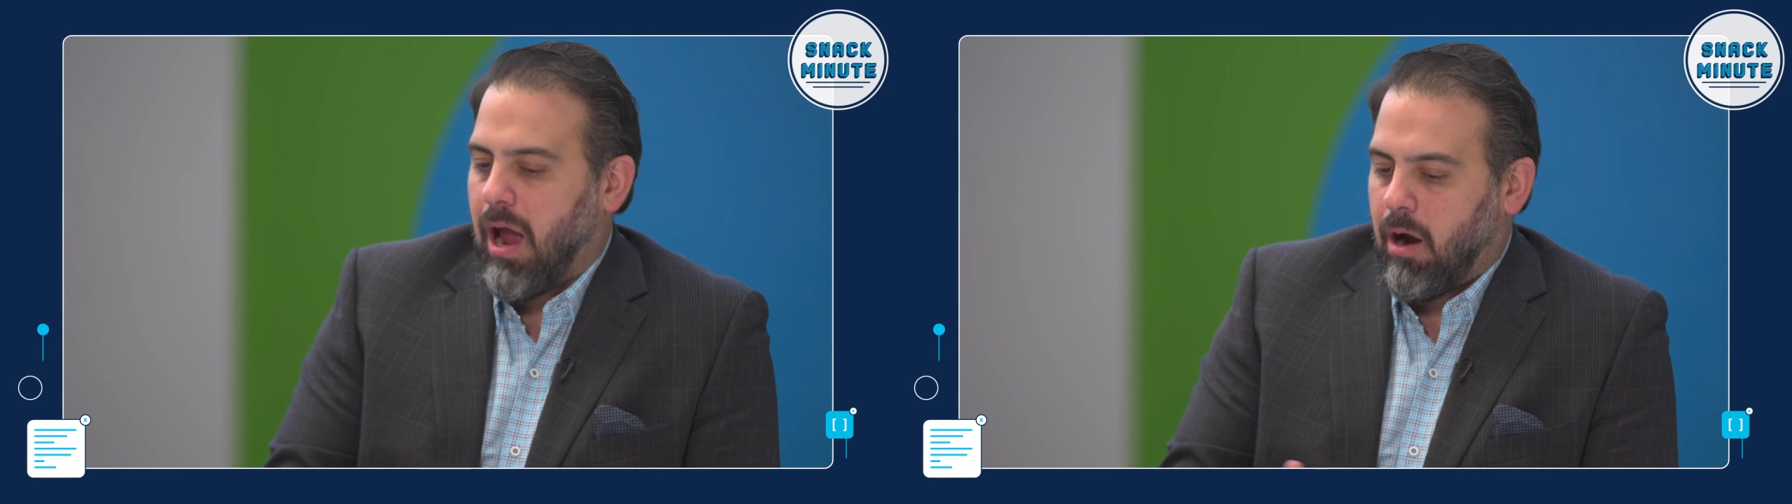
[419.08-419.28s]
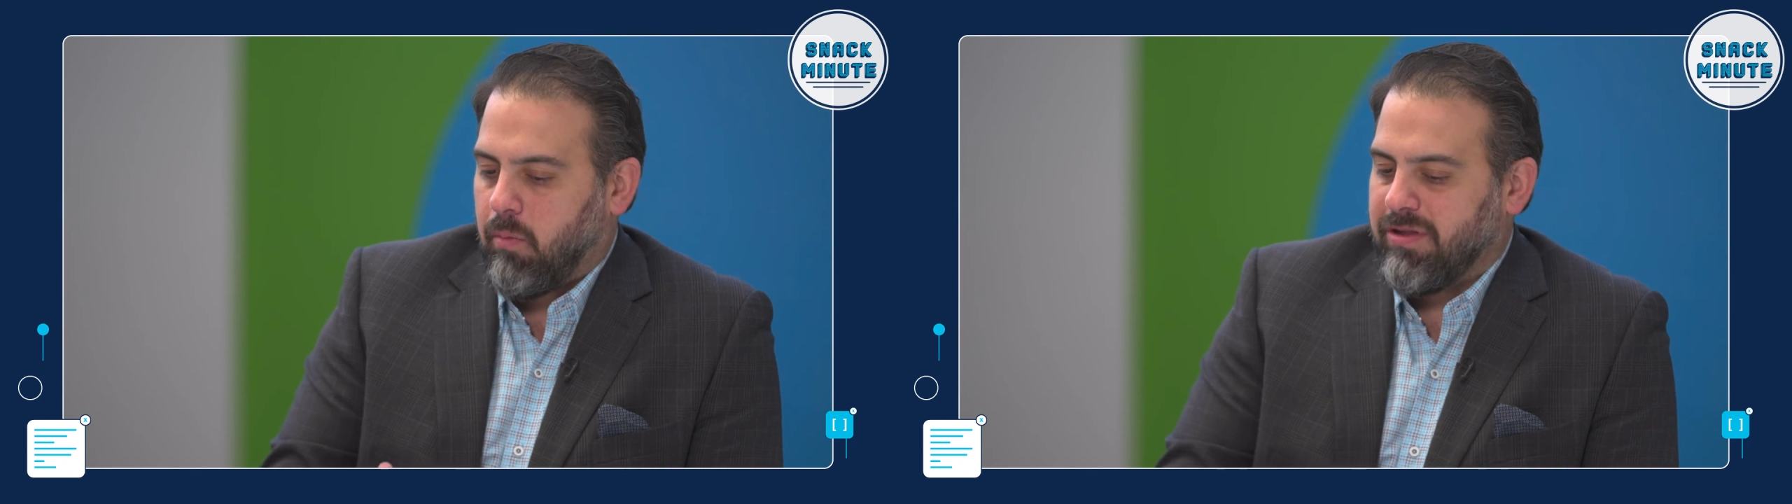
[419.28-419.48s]

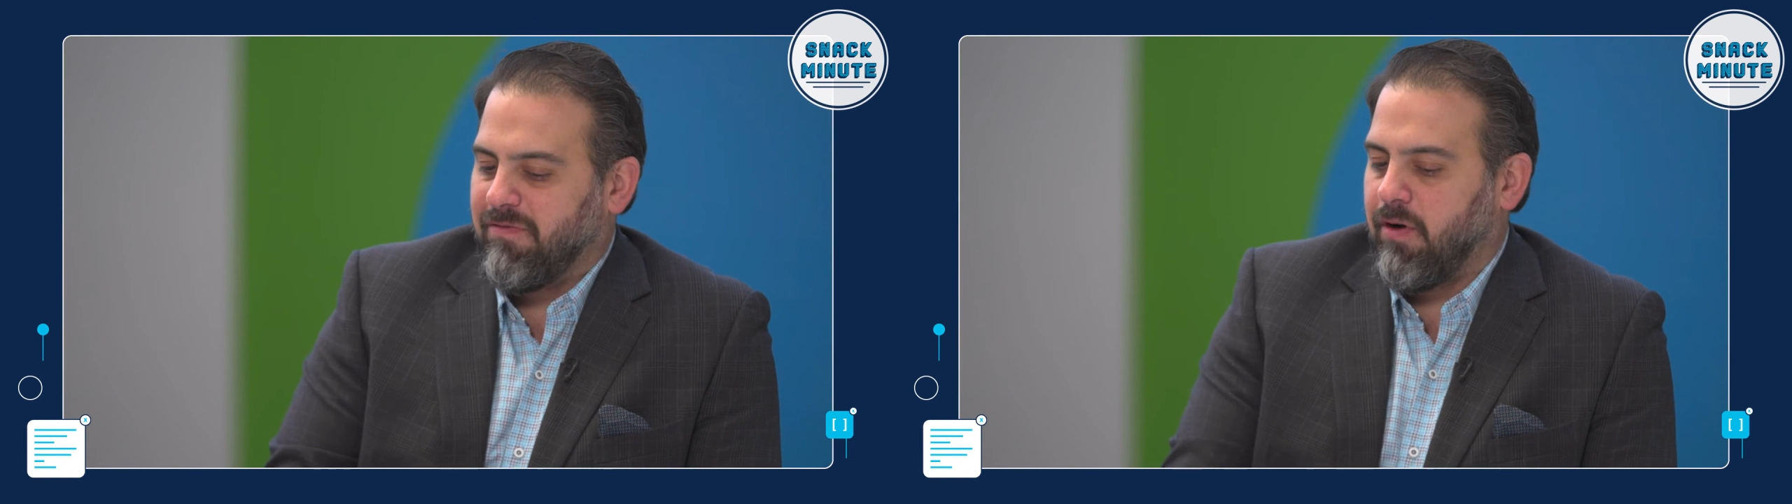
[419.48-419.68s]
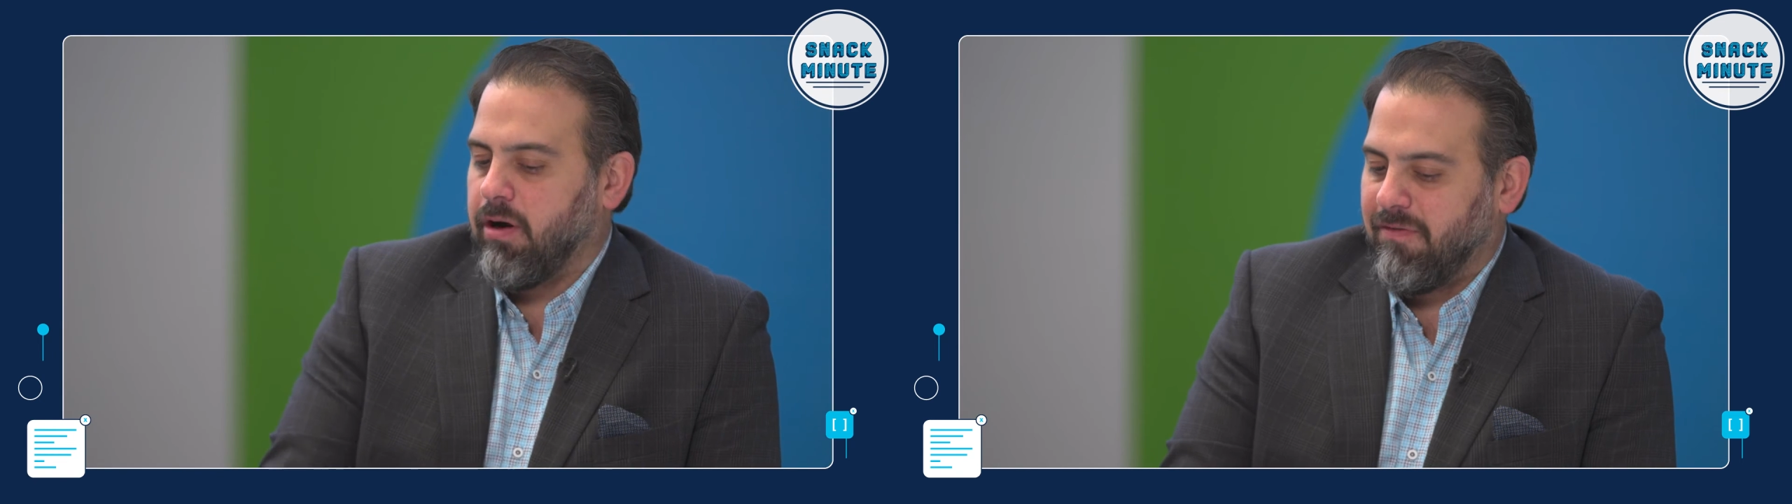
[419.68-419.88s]
are we
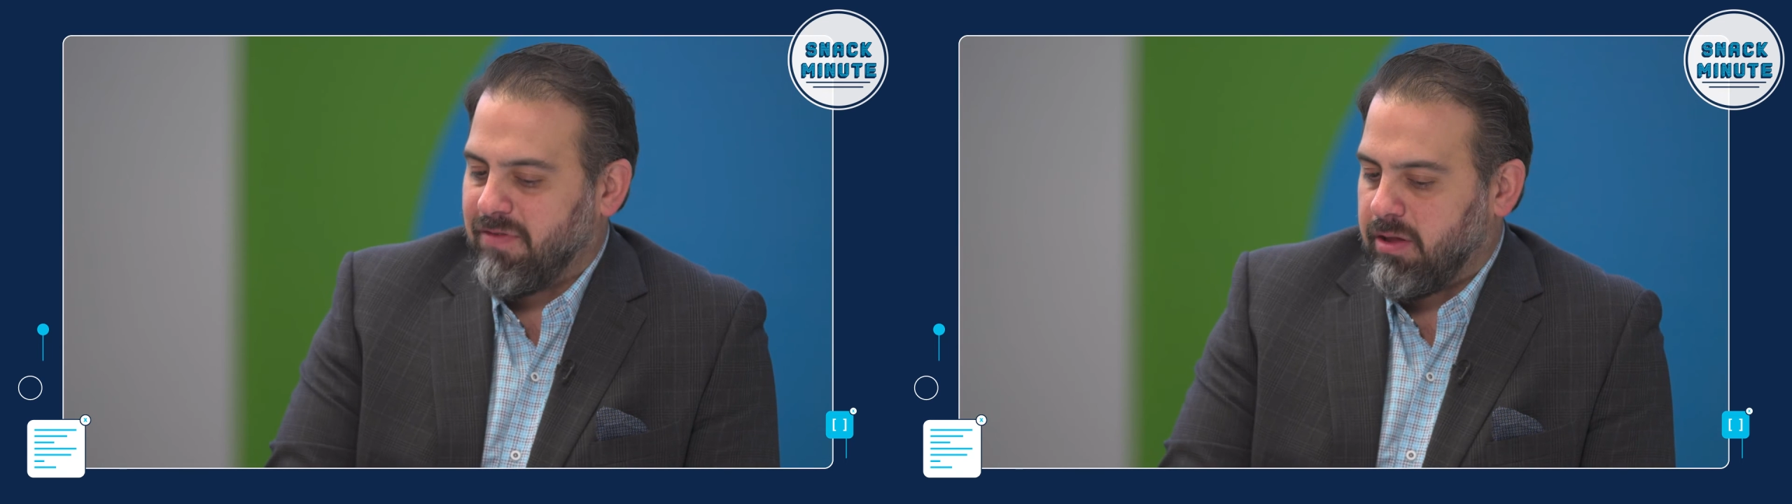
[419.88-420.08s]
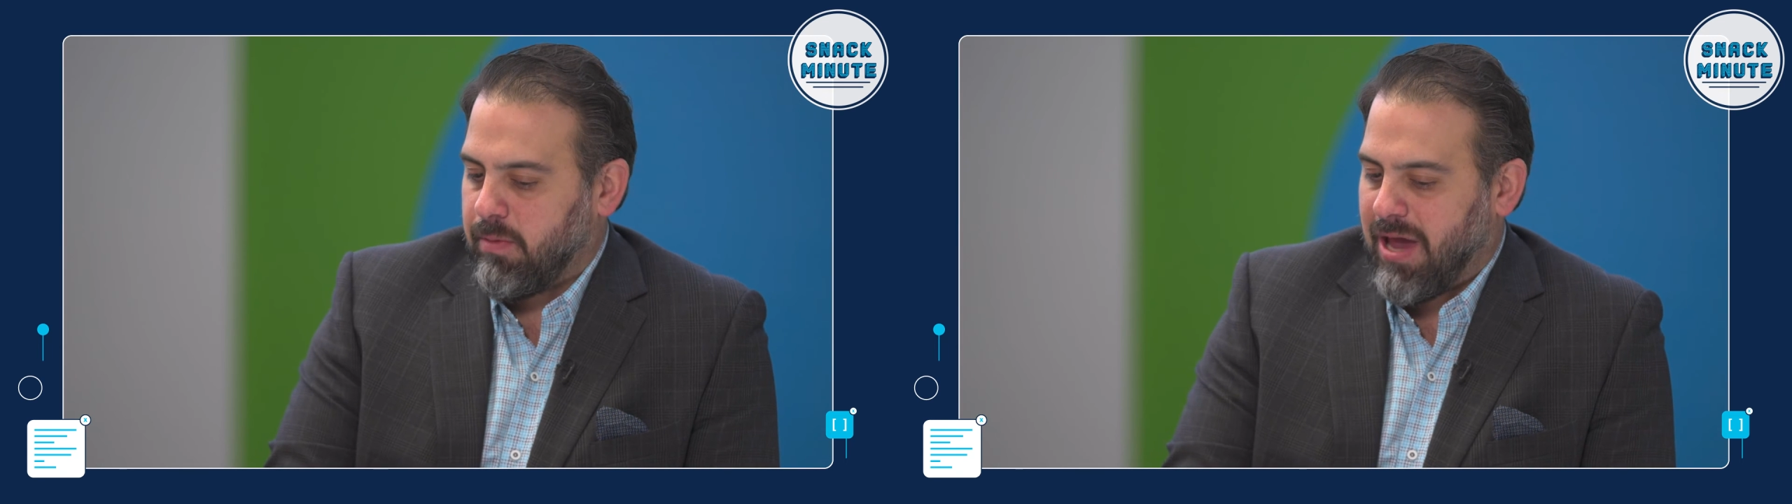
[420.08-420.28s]
far enough
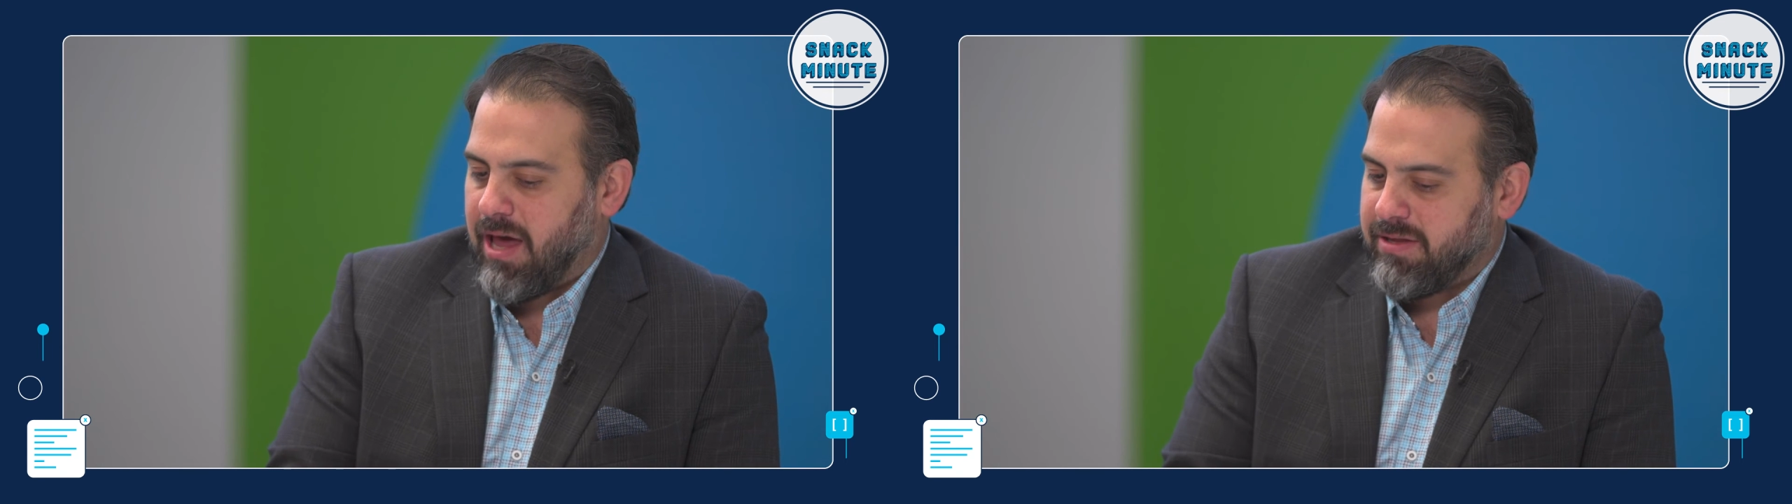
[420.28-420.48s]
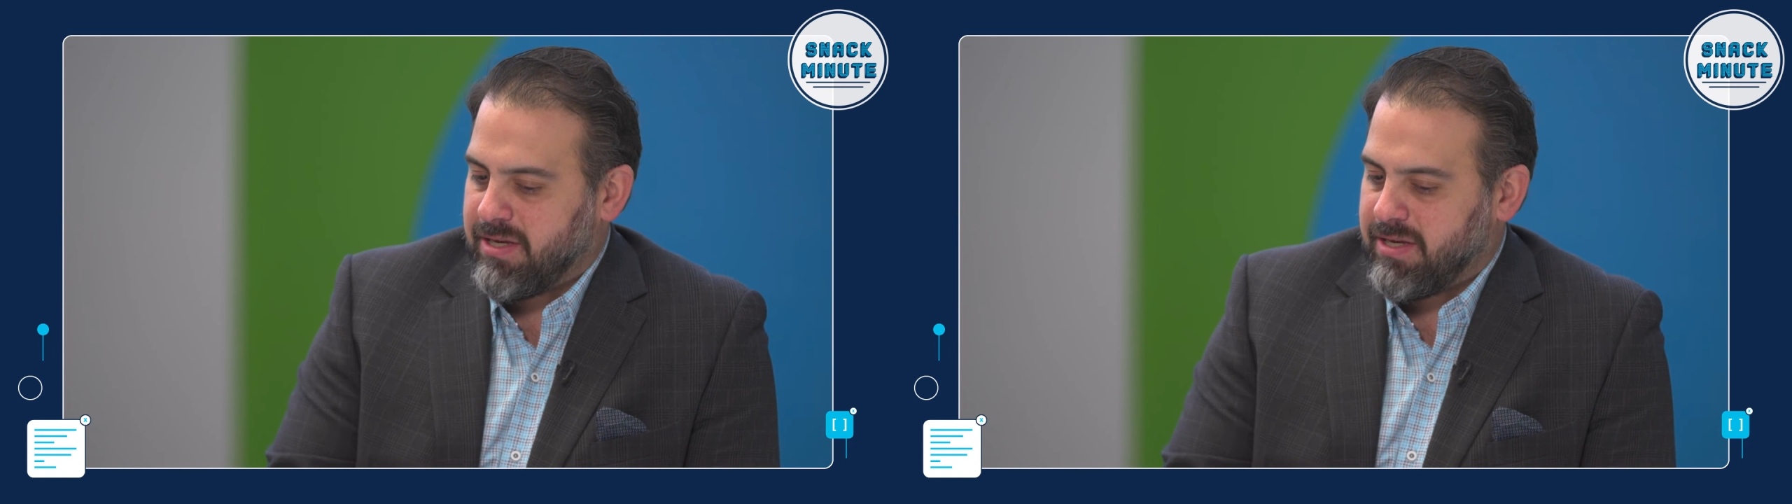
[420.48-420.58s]
down the path